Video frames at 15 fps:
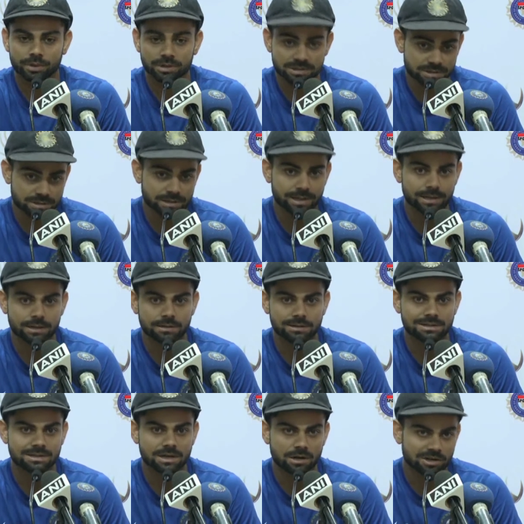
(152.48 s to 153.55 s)
person that
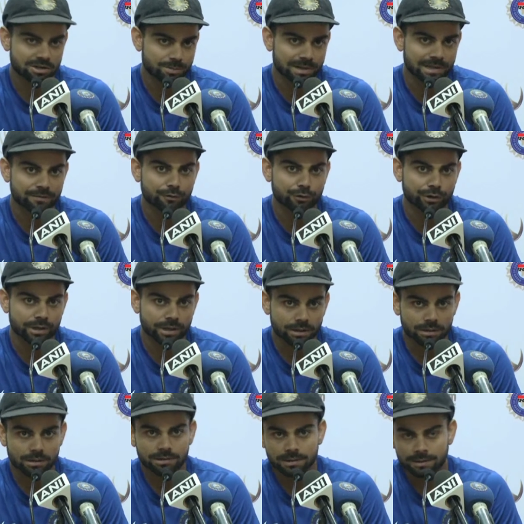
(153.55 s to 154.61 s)
started playing for
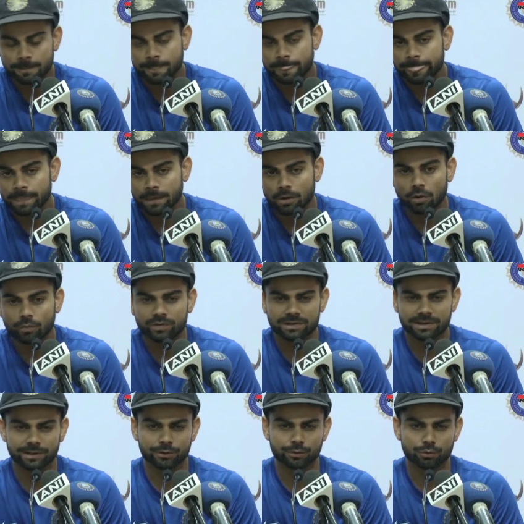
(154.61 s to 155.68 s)
India.
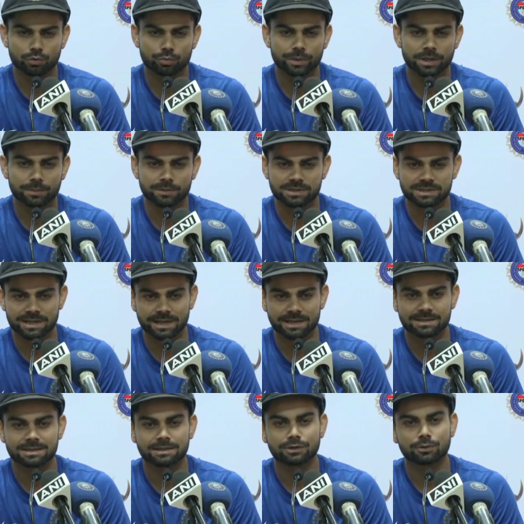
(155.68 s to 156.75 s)
Obviously, you do make
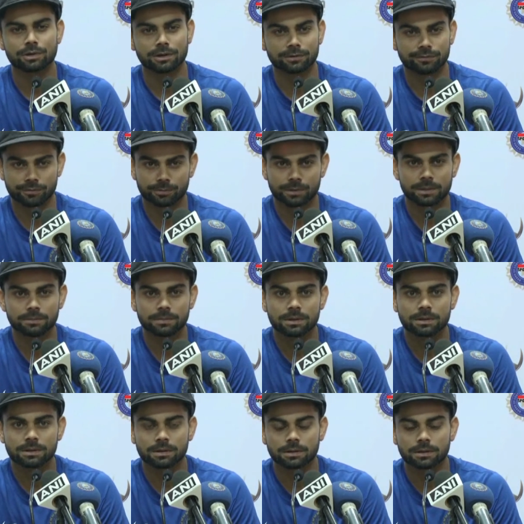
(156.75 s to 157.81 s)
mistakes and you learn from them
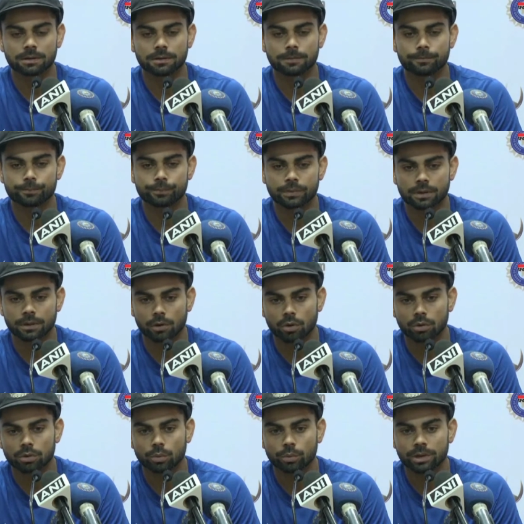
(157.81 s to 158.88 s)
um,
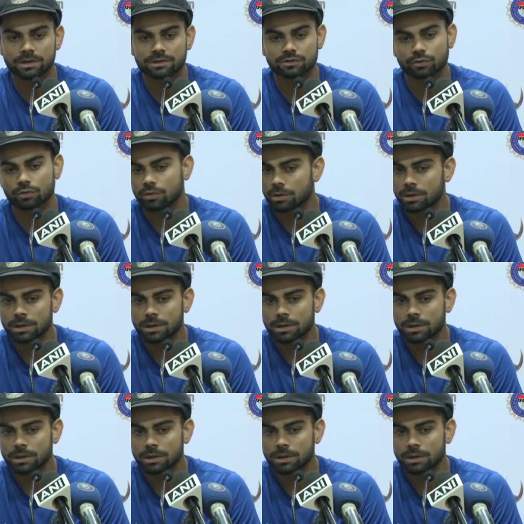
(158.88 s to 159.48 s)
along the way. So